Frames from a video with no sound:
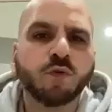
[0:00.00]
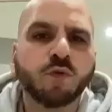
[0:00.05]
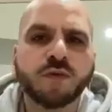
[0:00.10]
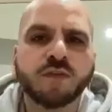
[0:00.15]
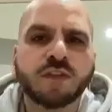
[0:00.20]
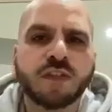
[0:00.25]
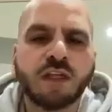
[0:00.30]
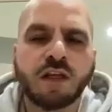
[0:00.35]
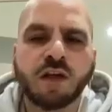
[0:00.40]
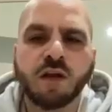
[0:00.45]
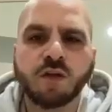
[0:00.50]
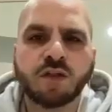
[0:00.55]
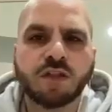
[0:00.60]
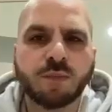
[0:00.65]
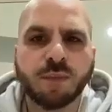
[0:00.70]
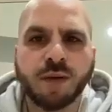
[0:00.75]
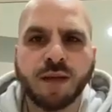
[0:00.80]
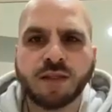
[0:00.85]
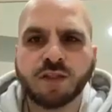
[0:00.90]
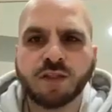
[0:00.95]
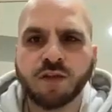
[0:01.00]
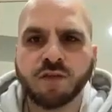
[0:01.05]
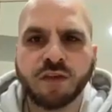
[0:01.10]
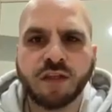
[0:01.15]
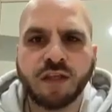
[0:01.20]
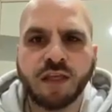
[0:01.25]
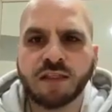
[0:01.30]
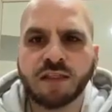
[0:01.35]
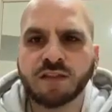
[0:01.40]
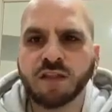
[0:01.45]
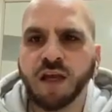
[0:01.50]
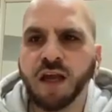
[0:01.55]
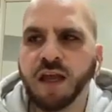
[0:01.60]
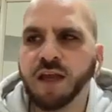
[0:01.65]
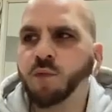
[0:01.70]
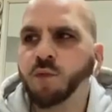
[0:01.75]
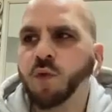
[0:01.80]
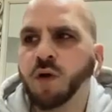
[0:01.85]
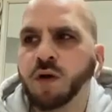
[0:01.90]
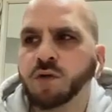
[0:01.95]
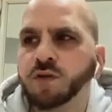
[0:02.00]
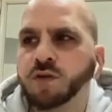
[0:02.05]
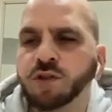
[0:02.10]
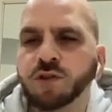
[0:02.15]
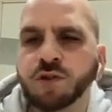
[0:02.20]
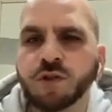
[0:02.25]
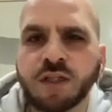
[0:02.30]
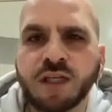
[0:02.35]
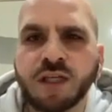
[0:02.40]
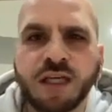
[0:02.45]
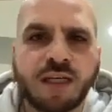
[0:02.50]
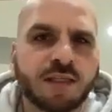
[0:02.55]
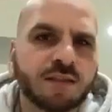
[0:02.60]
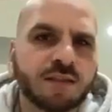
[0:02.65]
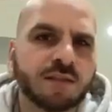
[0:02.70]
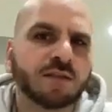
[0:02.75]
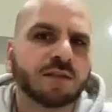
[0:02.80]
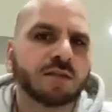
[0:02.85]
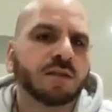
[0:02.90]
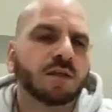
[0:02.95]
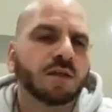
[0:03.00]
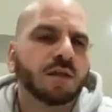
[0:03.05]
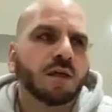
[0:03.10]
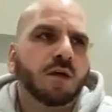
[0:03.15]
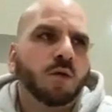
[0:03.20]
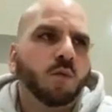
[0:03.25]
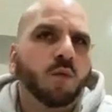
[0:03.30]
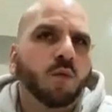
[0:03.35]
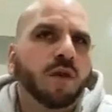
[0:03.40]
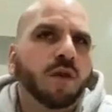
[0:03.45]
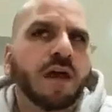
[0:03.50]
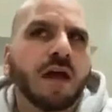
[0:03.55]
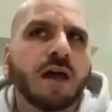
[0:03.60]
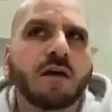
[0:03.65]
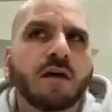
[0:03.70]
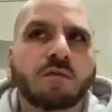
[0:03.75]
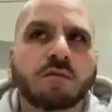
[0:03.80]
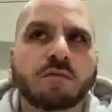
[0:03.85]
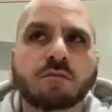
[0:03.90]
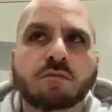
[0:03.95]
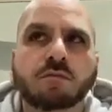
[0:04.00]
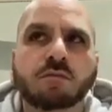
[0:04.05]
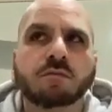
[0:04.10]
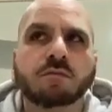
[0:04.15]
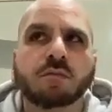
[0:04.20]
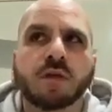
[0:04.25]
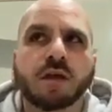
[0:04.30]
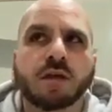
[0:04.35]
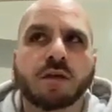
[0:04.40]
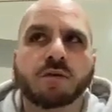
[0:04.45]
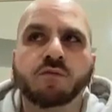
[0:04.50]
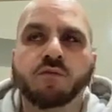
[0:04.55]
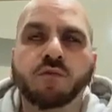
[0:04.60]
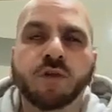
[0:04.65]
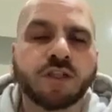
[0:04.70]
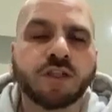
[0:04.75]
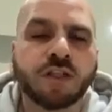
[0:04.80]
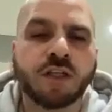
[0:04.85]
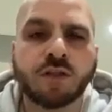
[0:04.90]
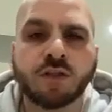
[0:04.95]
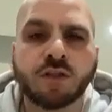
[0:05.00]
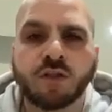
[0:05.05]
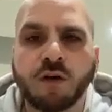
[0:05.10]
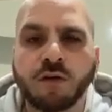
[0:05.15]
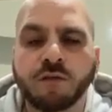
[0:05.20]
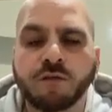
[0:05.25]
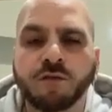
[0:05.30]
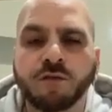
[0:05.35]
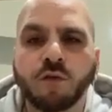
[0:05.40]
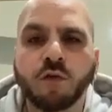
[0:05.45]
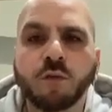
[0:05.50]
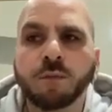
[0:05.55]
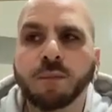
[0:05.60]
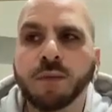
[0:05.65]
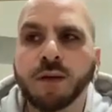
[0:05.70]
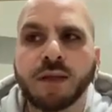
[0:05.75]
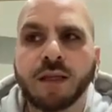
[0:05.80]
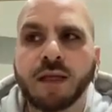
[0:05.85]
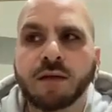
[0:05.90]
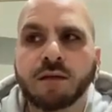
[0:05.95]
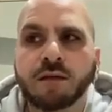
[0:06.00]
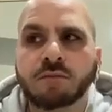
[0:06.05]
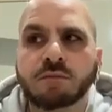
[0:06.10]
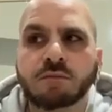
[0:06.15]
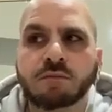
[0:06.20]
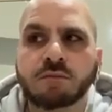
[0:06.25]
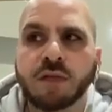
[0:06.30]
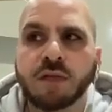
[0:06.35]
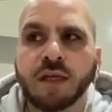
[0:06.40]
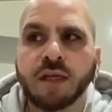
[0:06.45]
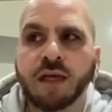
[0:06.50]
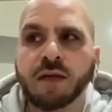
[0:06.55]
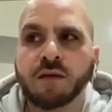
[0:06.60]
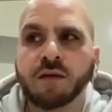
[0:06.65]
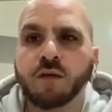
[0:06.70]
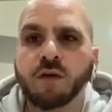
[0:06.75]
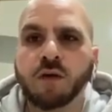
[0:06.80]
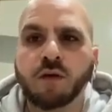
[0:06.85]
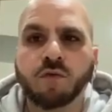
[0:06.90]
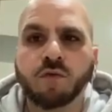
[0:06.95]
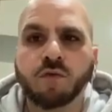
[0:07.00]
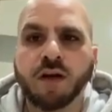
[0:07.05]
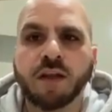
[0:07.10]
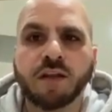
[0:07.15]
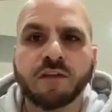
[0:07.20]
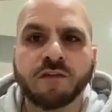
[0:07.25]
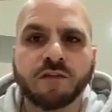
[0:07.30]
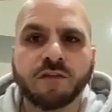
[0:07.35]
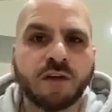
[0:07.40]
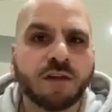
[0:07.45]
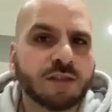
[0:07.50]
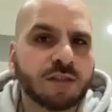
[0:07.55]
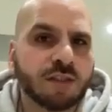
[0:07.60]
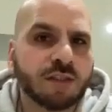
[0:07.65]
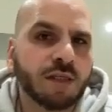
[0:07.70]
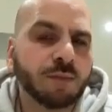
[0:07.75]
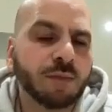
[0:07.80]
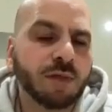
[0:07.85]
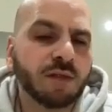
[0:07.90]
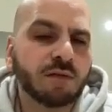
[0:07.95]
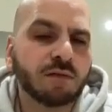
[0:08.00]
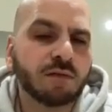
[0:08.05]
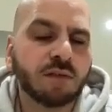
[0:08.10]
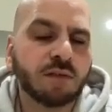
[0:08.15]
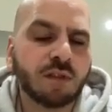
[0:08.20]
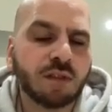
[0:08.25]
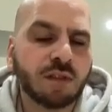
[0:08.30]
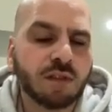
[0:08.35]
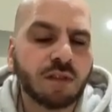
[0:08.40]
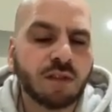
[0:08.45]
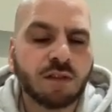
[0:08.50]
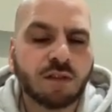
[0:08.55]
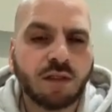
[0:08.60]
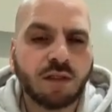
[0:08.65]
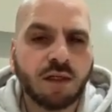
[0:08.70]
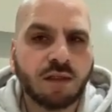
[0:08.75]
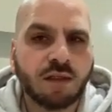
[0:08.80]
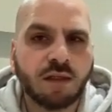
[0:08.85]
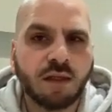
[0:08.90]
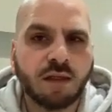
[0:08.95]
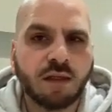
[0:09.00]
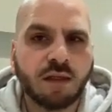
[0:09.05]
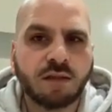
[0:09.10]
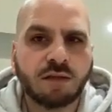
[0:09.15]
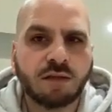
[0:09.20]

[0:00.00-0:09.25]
we've seen loads of players over the years going 1 or 2 years without reaching top form, but then they get a run in the first team and they.